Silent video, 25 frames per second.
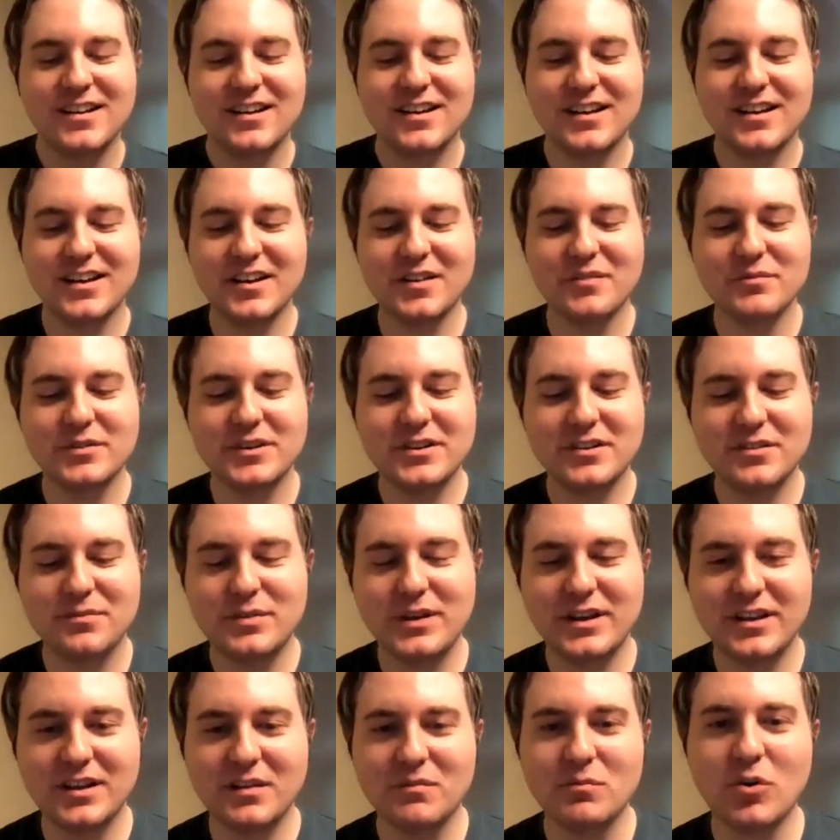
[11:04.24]
Um, just
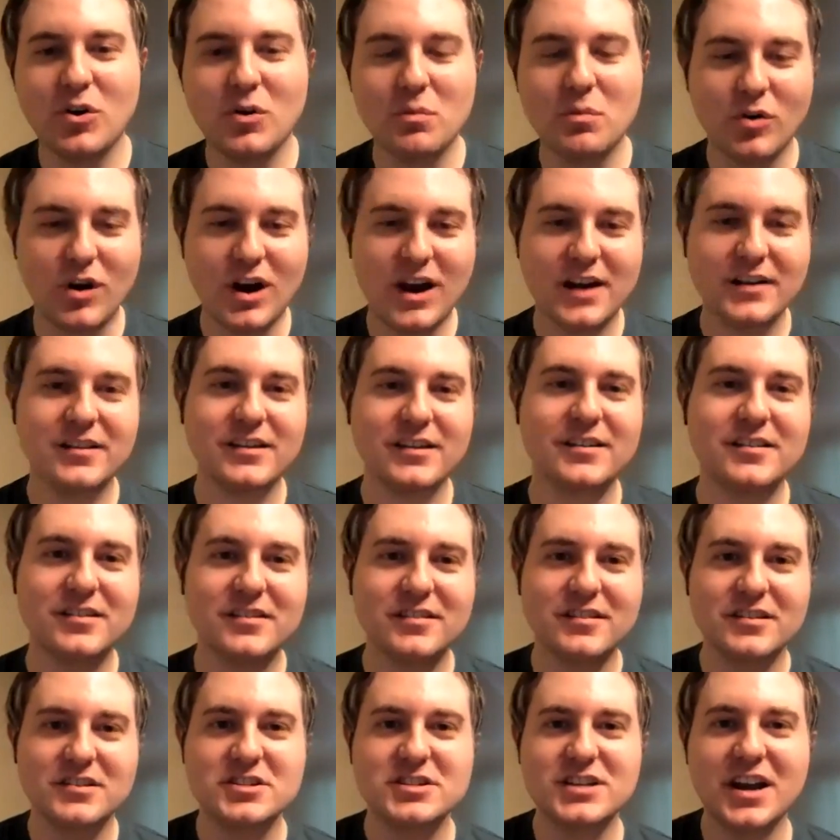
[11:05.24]
speaking more broadly to
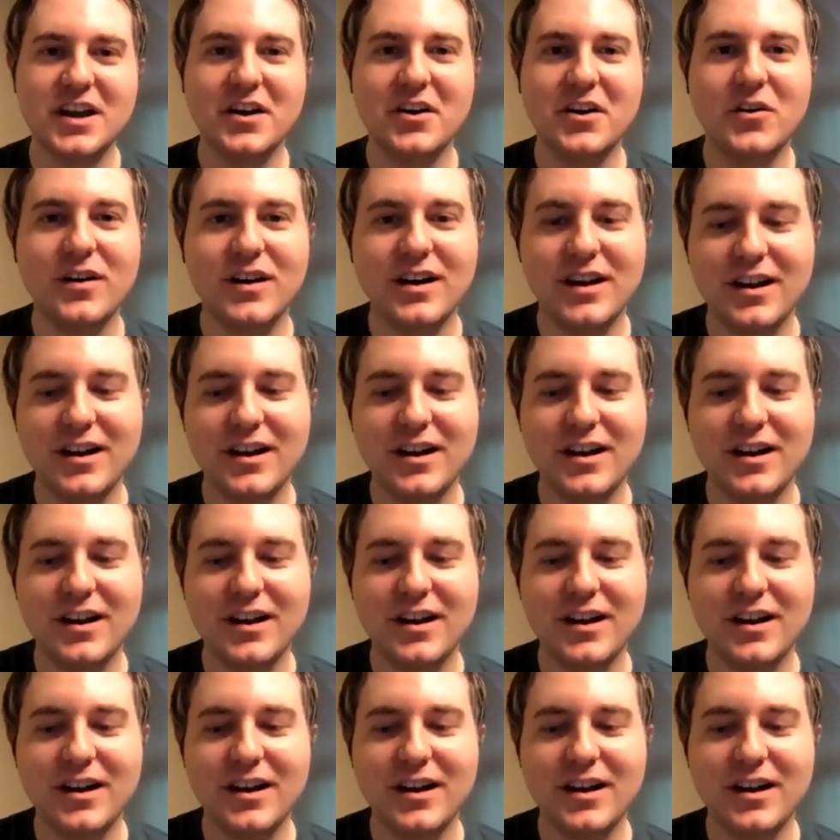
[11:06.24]
the show,